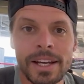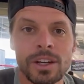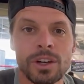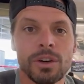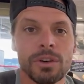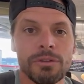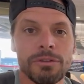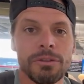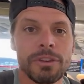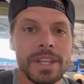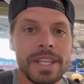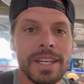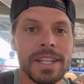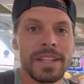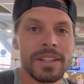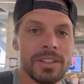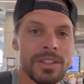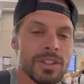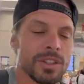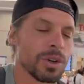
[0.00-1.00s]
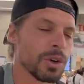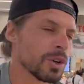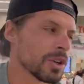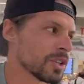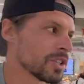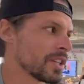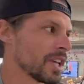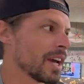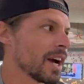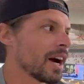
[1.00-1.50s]
convenience
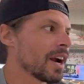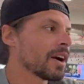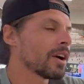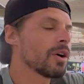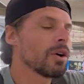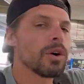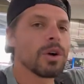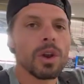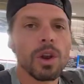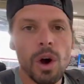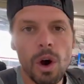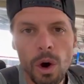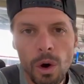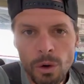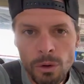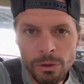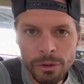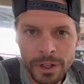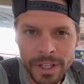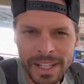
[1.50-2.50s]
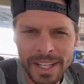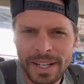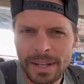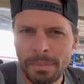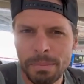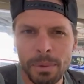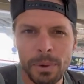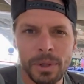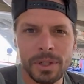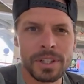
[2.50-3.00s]
stores. They are all over the
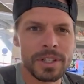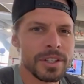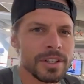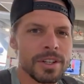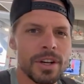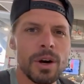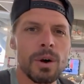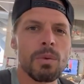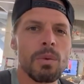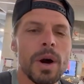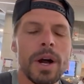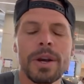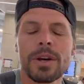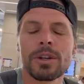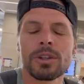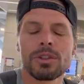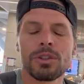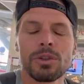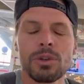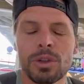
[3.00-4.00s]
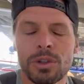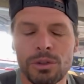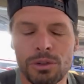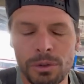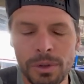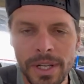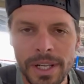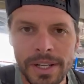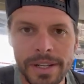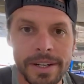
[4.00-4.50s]
airport. There's not one or two or
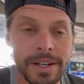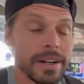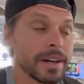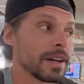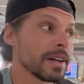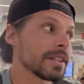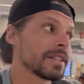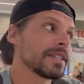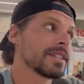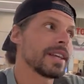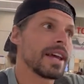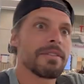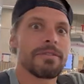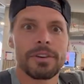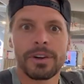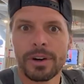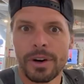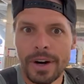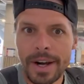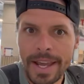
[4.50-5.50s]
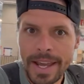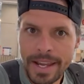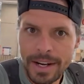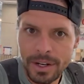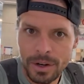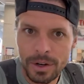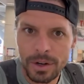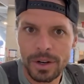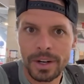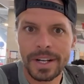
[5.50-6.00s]
three. There are 7 or
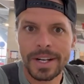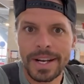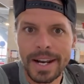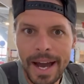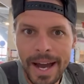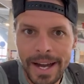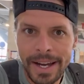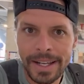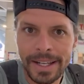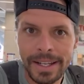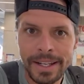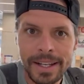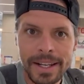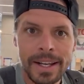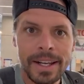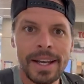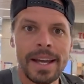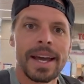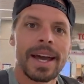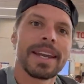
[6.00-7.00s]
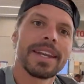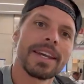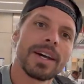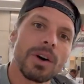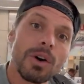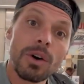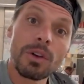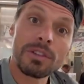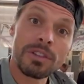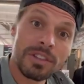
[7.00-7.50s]
8 or 9. And they
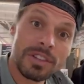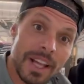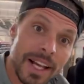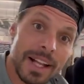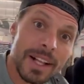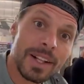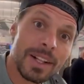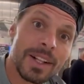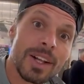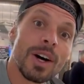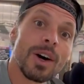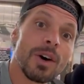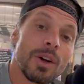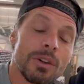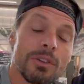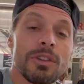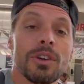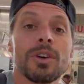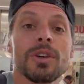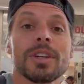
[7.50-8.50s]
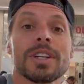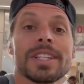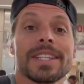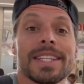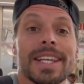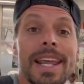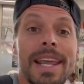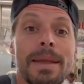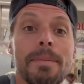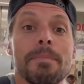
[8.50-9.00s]
all sell also the
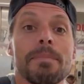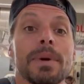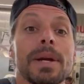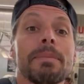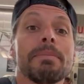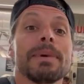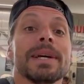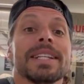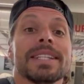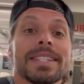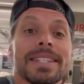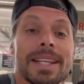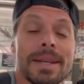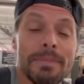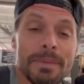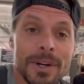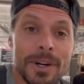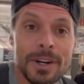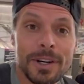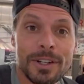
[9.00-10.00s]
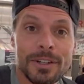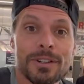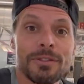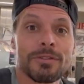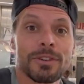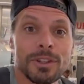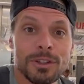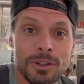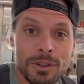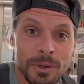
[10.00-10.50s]
same prepaid SIM cards
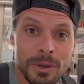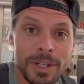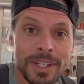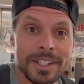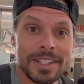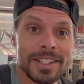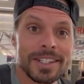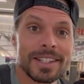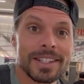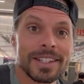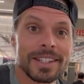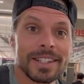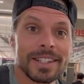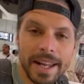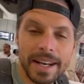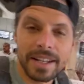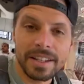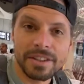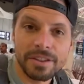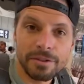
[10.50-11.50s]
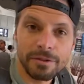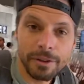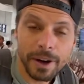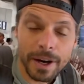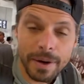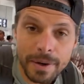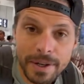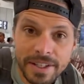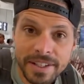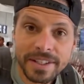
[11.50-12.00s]
for tourists. It's
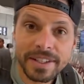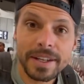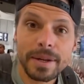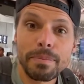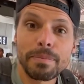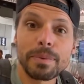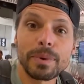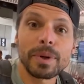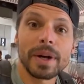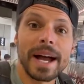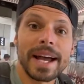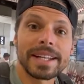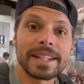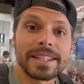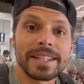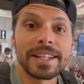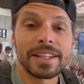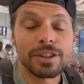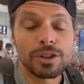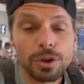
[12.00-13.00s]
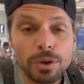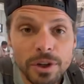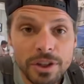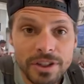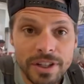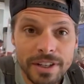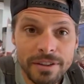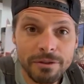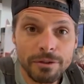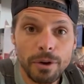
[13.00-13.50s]
very simple. At the
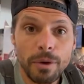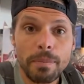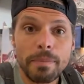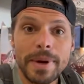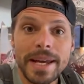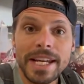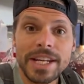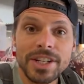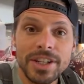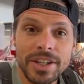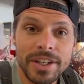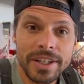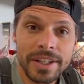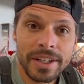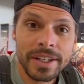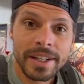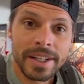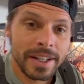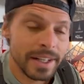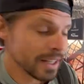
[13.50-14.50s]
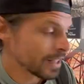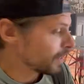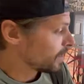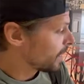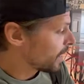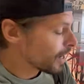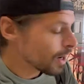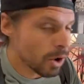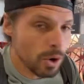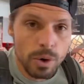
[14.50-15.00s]
tourist information,
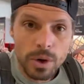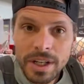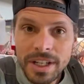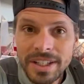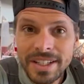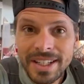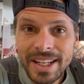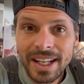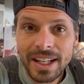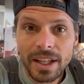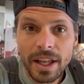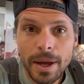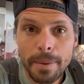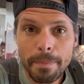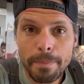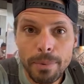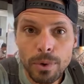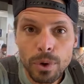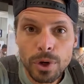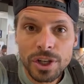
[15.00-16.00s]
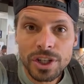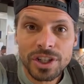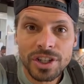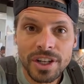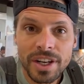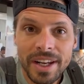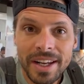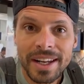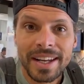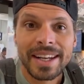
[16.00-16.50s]
they only sell a
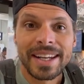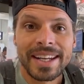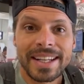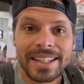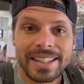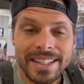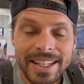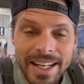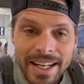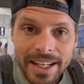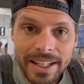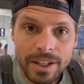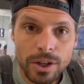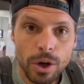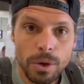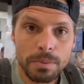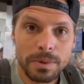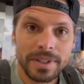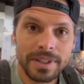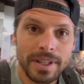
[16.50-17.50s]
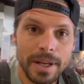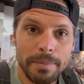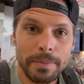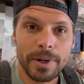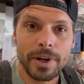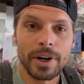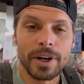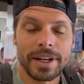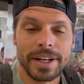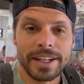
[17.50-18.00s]
Bouygues Telecom SIM
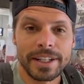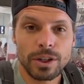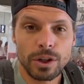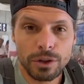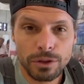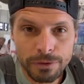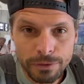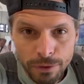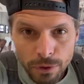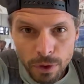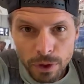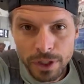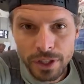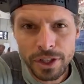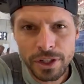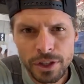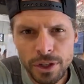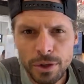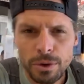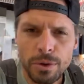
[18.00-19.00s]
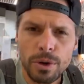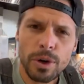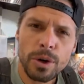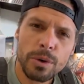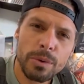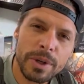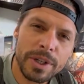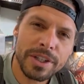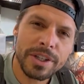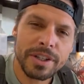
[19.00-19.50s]
card. It costs 40 euro,
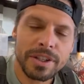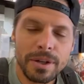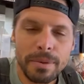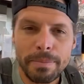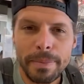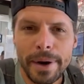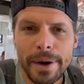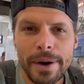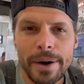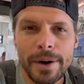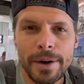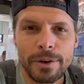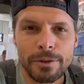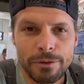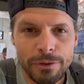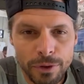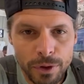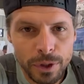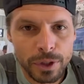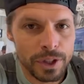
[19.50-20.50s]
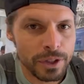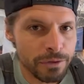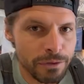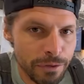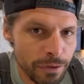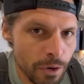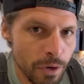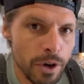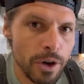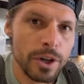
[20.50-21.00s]
which is about
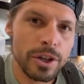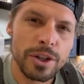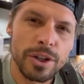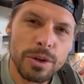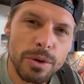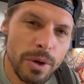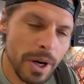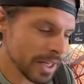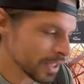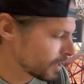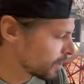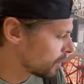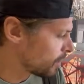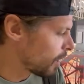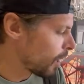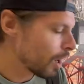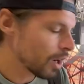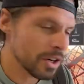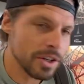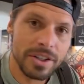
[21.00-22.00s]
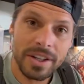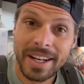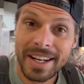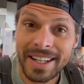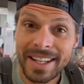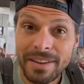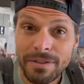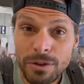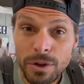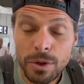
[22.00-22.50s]
44 US dollars, and
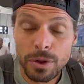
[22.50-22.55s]
it gives you